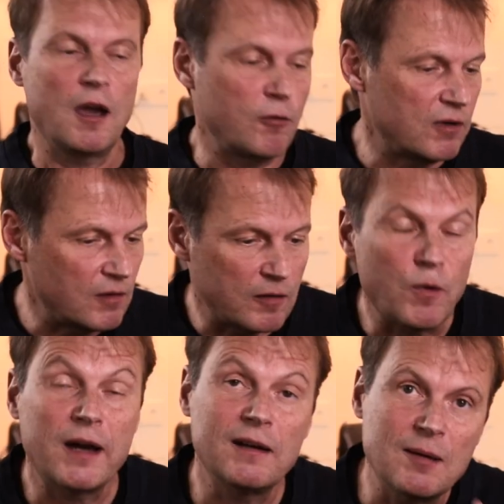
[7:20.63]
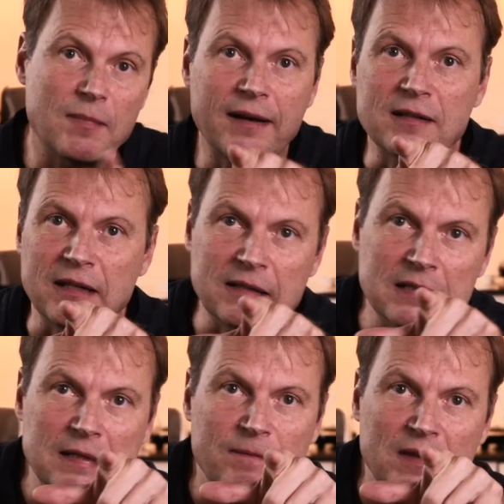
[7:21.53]
Oh, and while I'm at it,
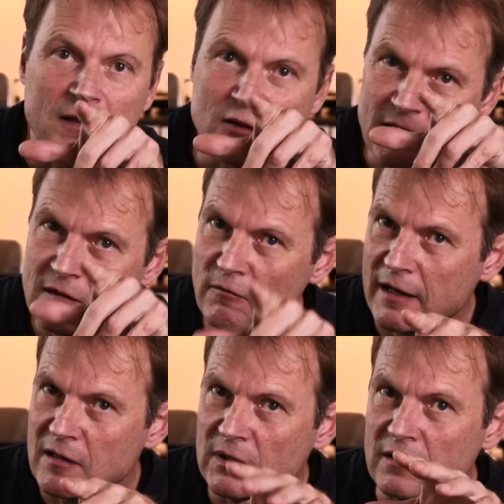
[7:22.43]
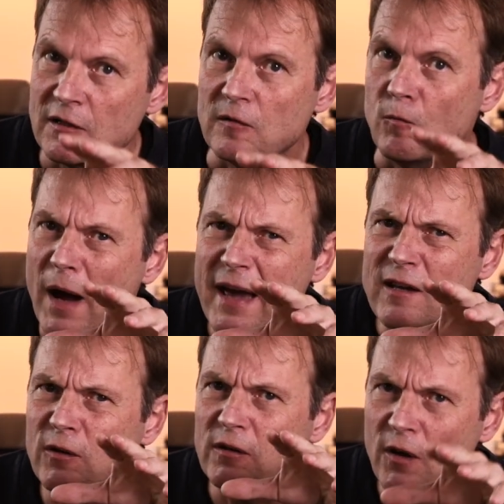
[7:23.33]
just a random addition. Why
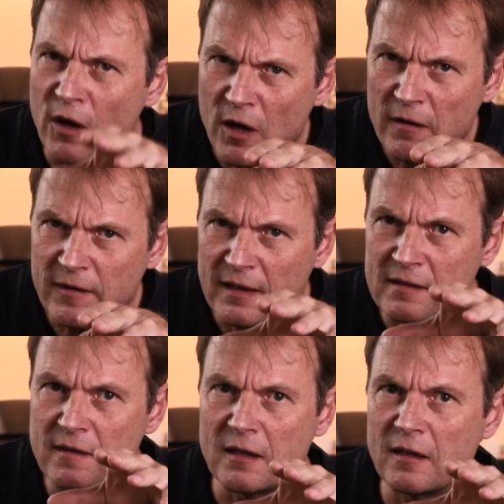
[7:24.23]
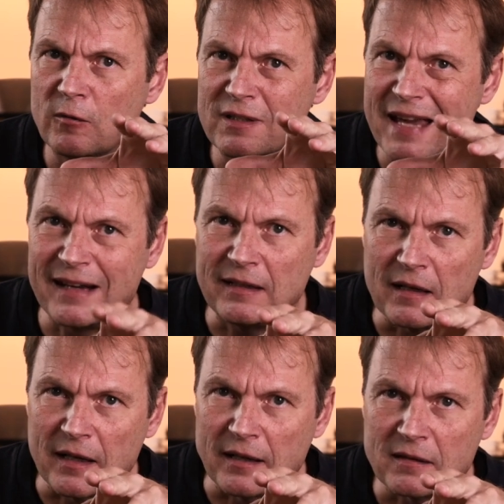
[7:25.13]
on earth is there no tally
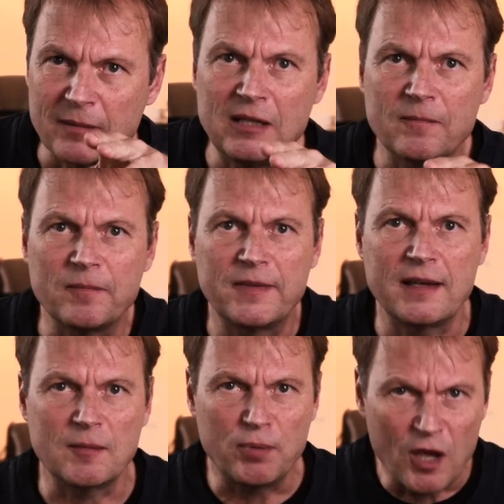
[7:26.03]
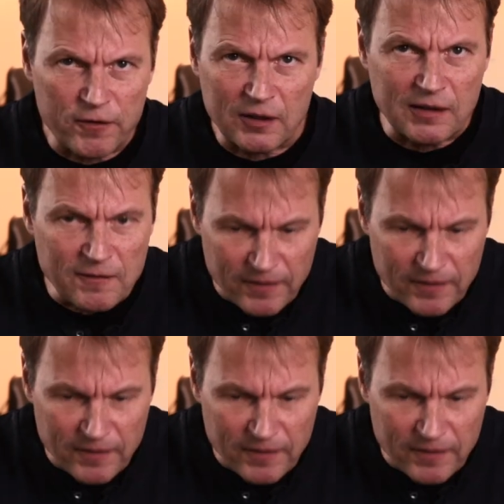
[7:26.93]
light? I mean, there's a perfectly